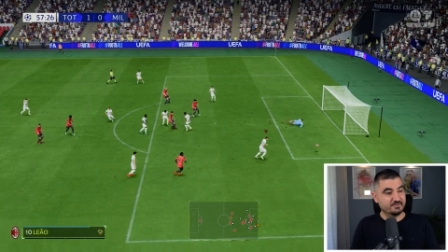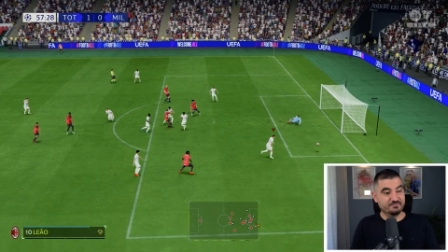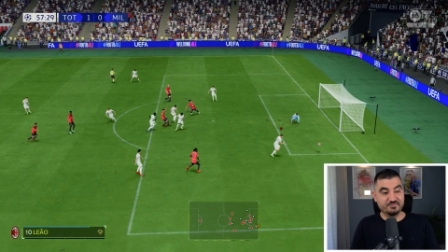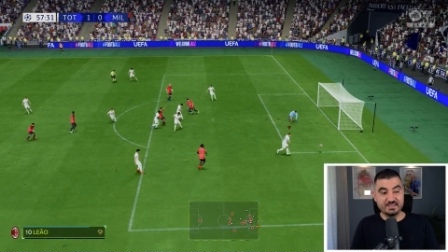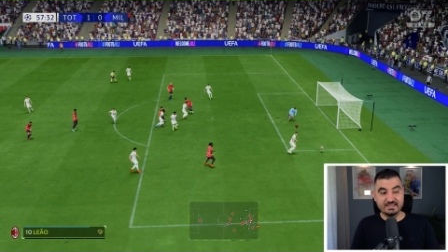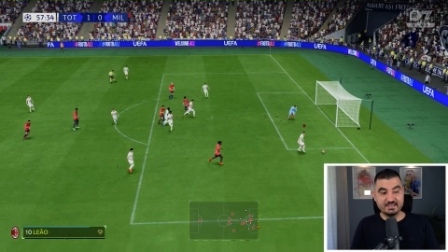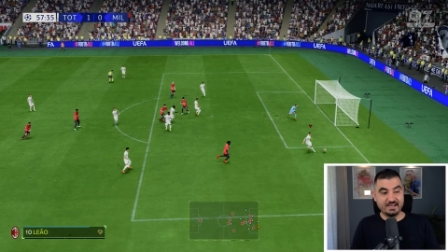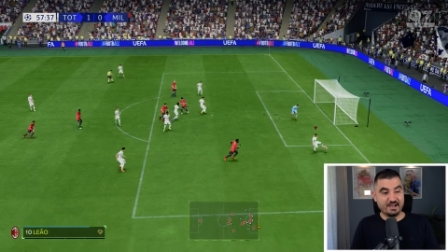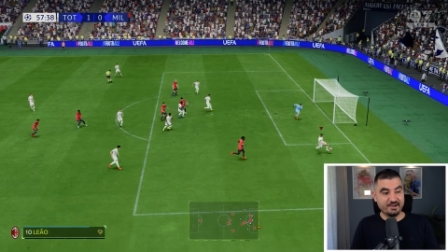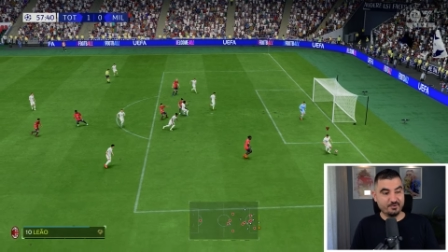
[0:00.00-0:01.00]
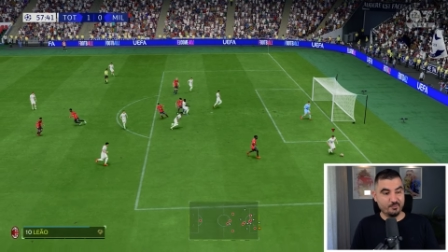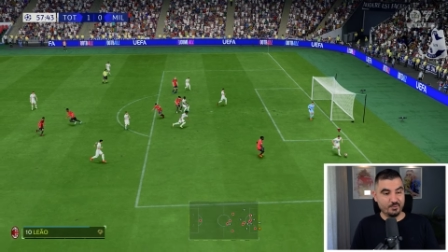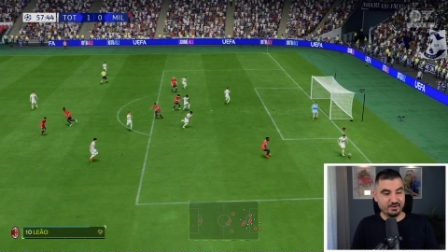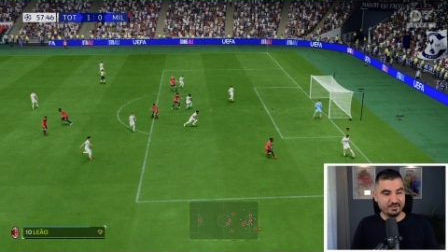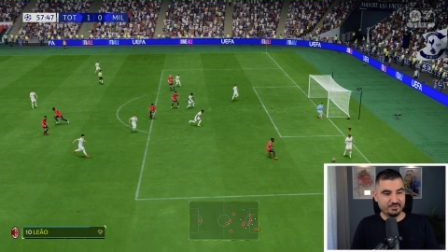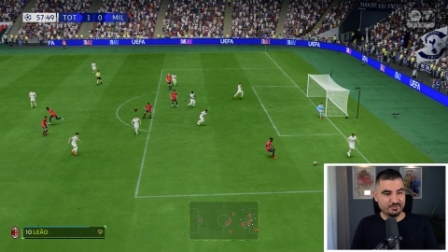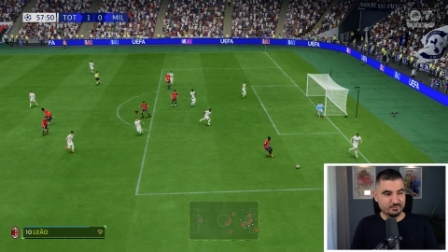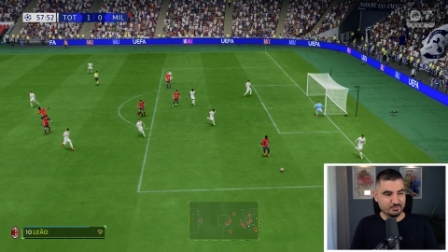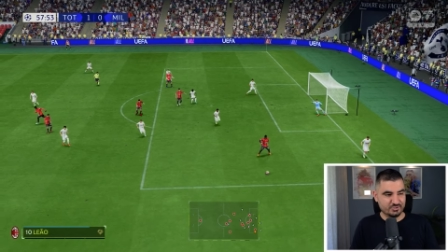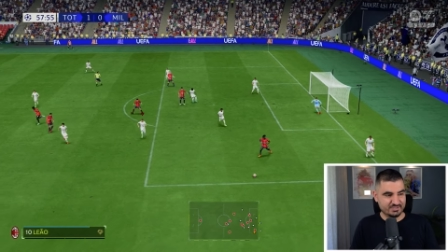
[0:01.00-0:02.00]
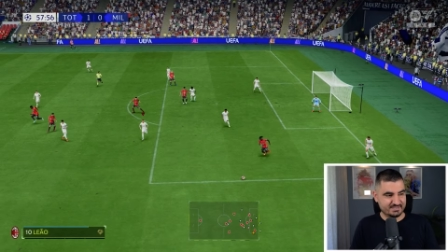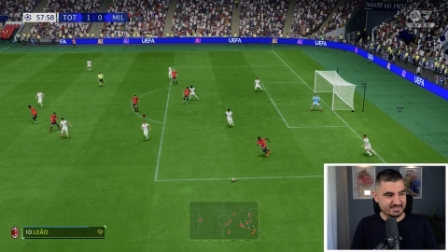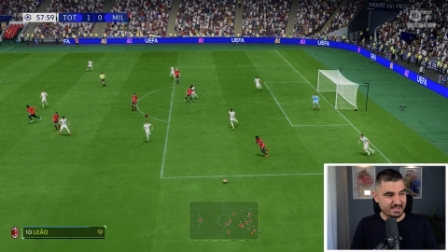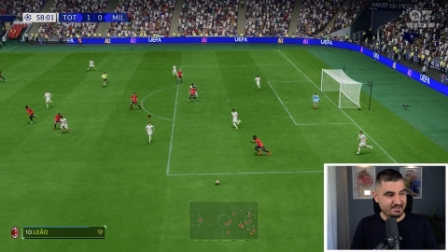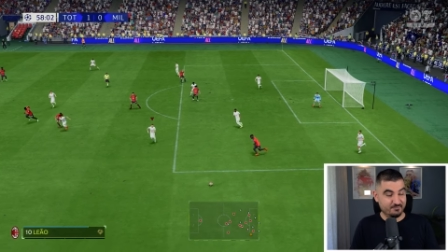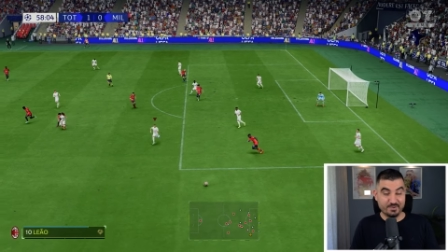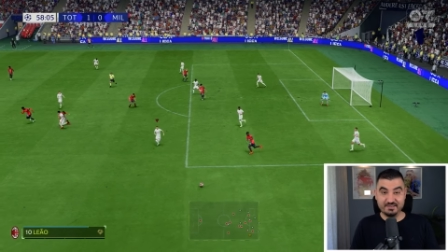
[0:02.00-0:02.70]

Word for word: Vicario with a huge save, but